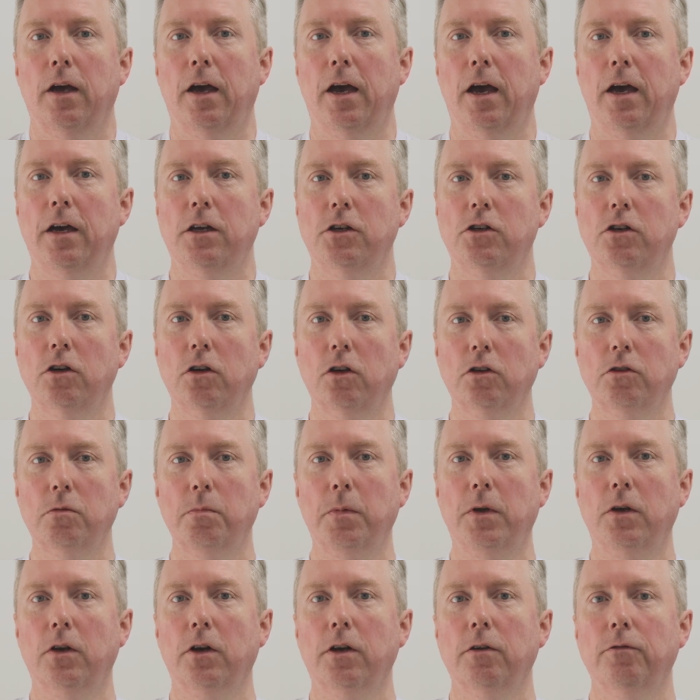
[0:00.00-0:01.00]
Uh, you should also
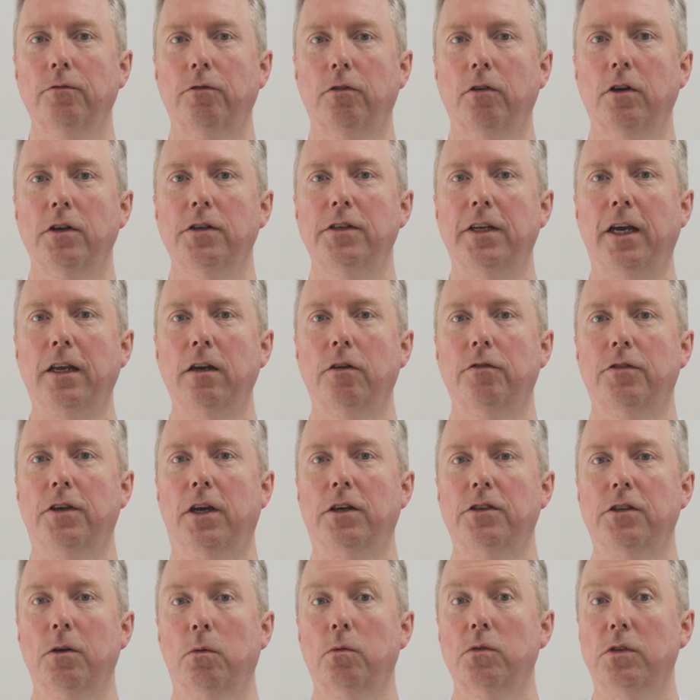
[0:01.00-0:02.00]
be looking for a date of the
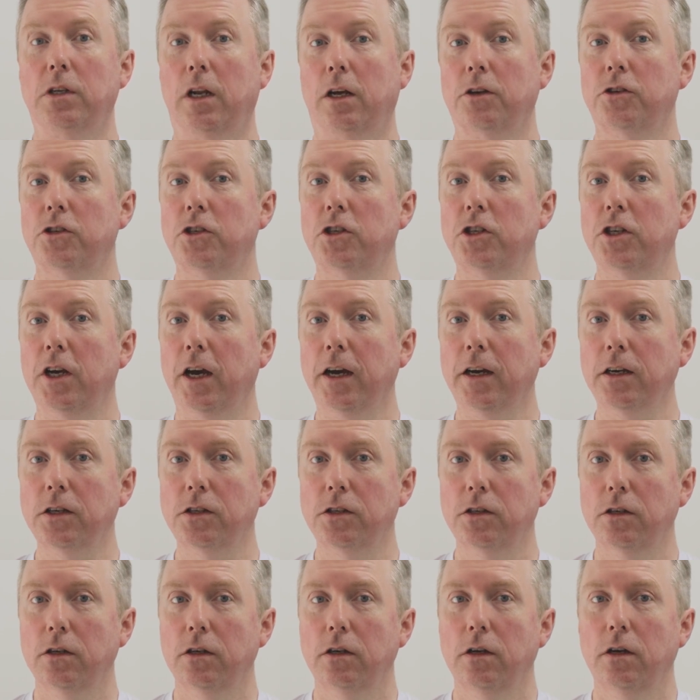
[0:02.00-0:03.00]
asset was last
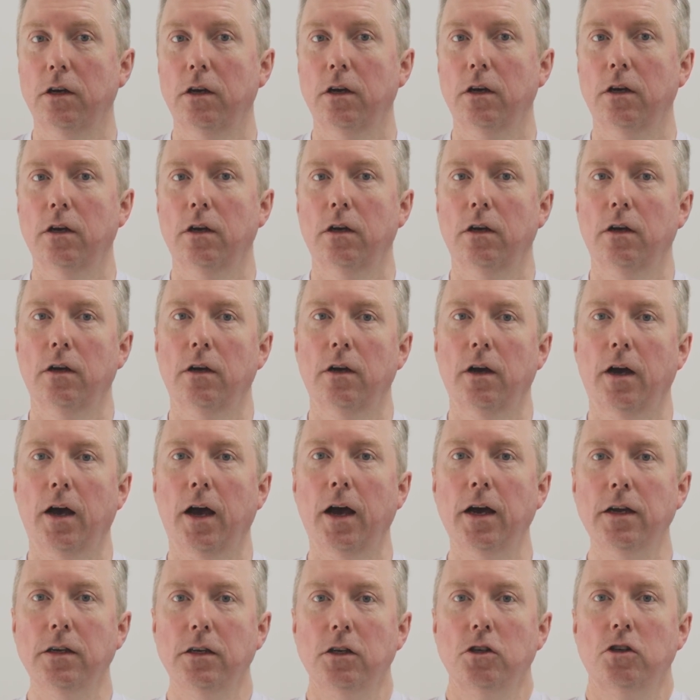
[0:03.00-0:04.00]
checked.
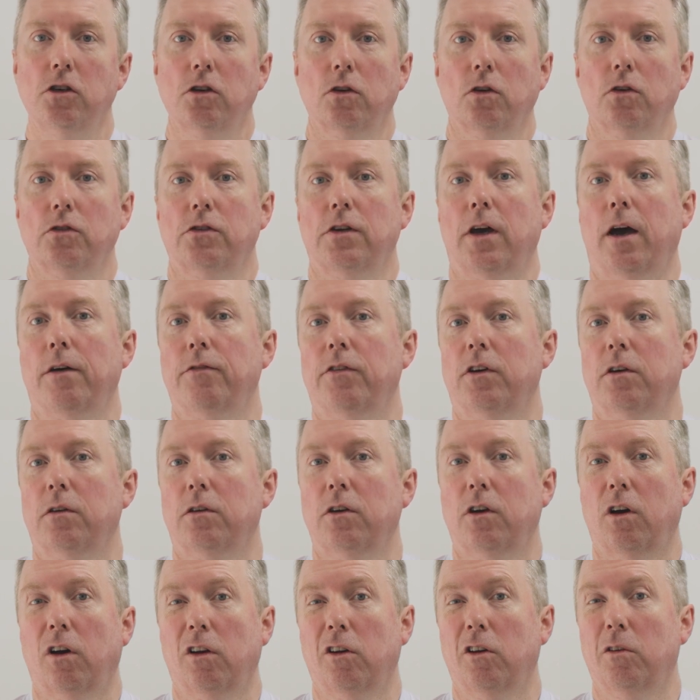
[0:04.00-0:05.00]
And you should also have a
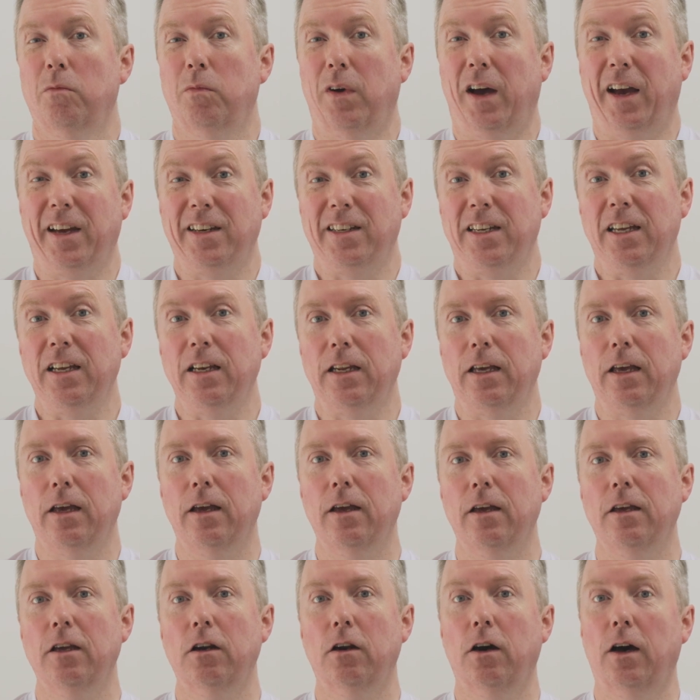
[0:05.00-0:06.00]
column,
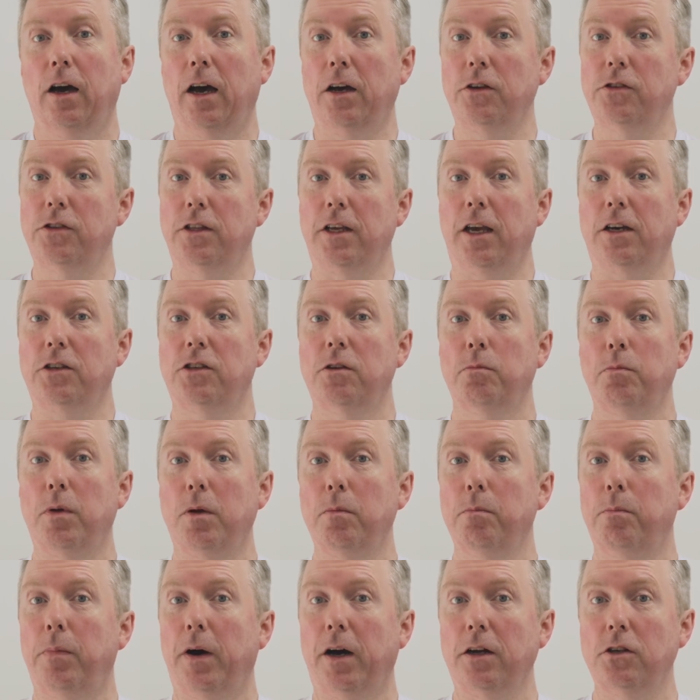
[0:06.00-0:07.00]
ideally, you know, has the asset
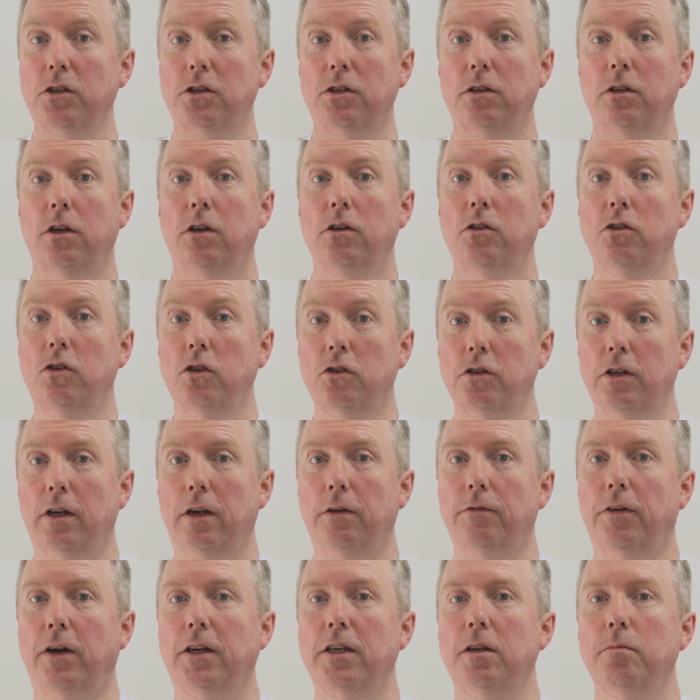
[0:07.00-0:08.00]
been patched? Does it
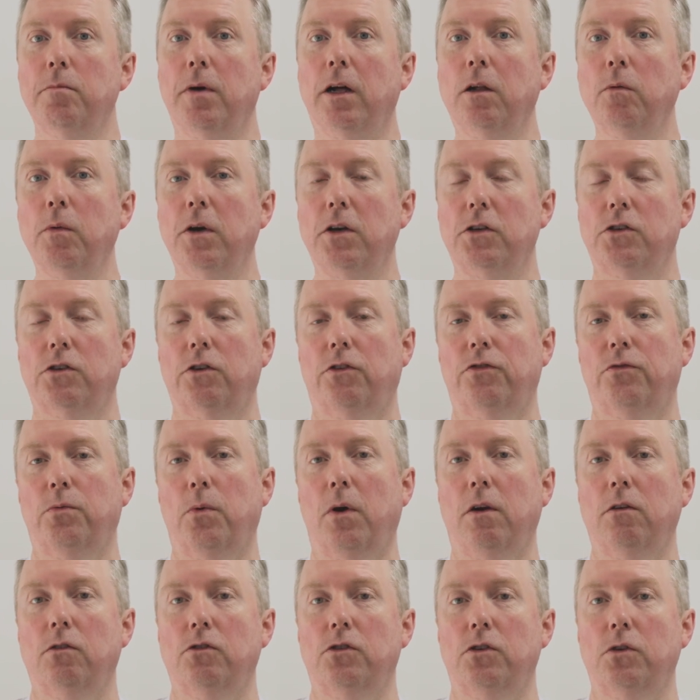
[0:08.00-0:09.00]
have anti-malware
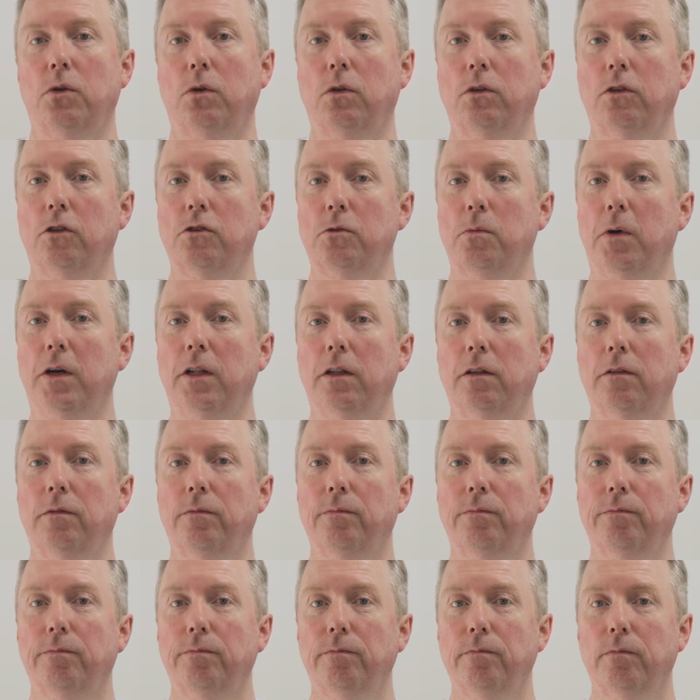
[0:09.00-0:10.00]
software installed as well?
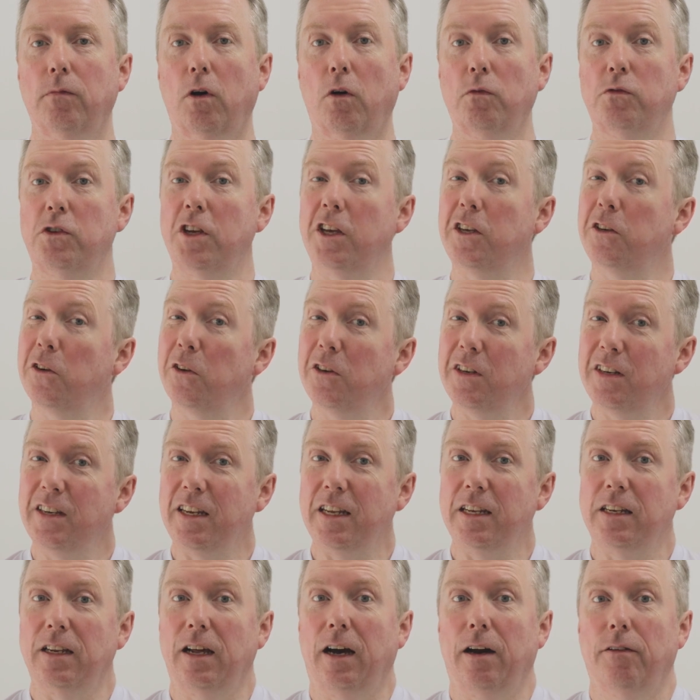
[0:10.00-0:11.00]
Obviously you don't
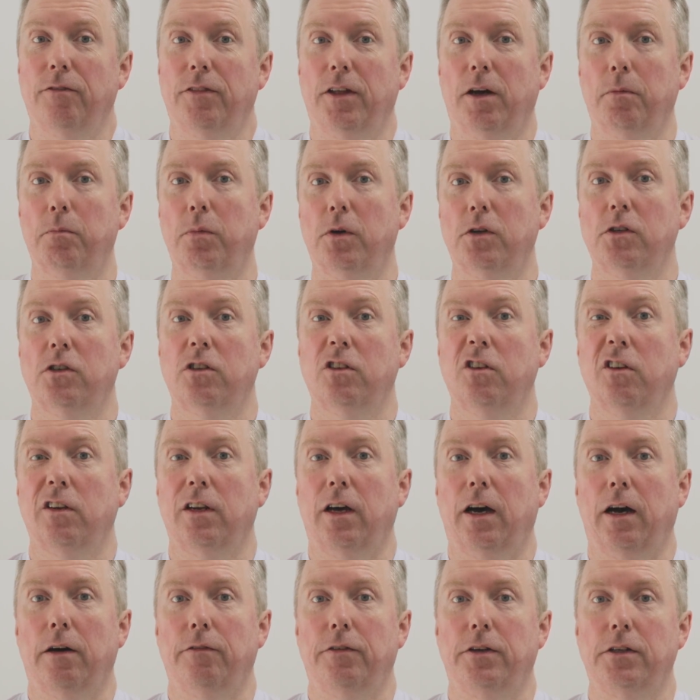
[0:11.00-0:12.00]
need to have that, but it's good
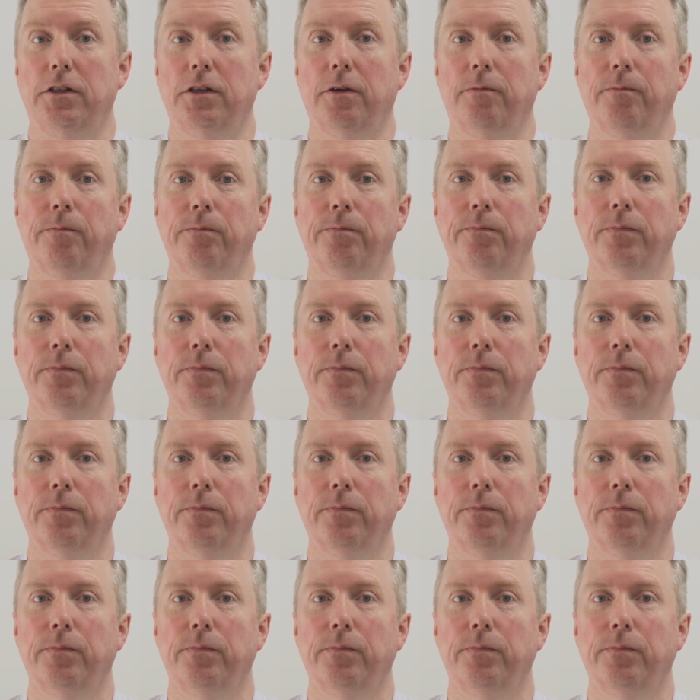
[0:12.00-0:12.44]
to have it.